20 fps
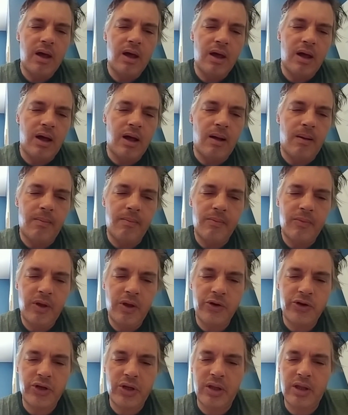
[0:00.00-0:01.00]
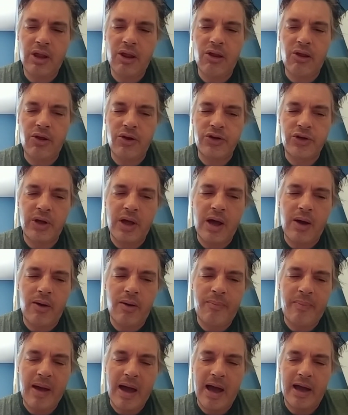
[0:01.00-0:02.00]
this is usually how
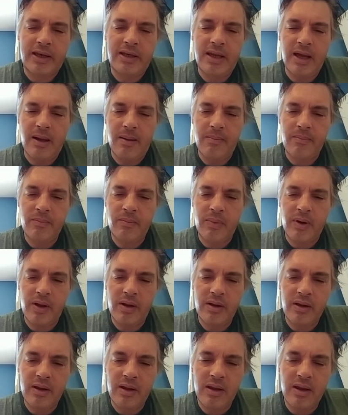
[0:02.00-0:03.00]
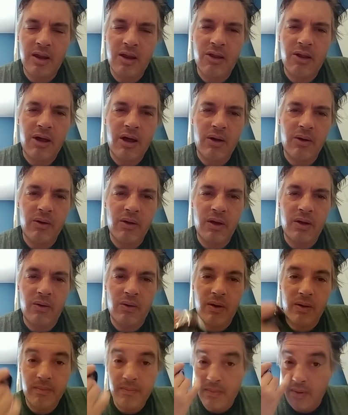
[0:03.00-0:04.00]
I pack dip, but this is how,
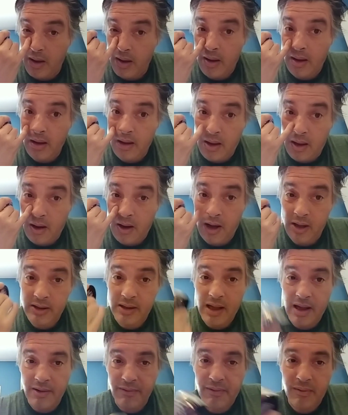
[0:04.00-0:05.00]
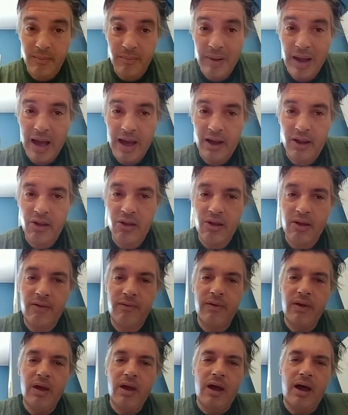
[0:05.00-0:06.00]
I got that from packing snuff.
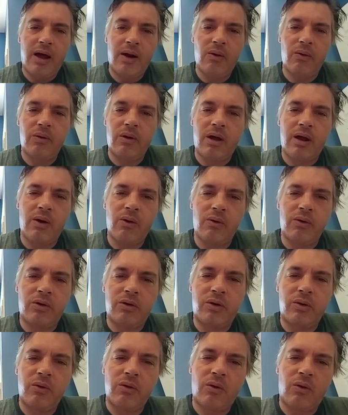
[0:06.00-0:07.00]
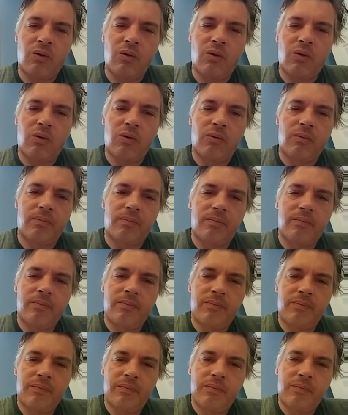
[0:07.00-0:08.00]
I don't do the whole
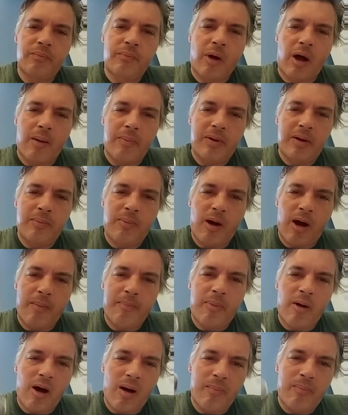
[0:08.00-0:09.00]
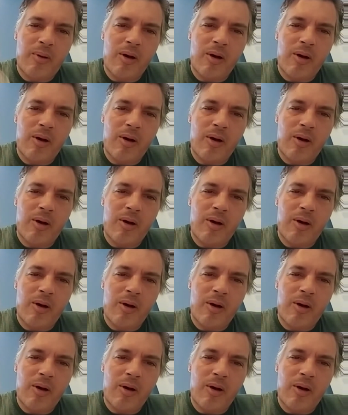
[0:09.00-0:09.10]
poppity pop pop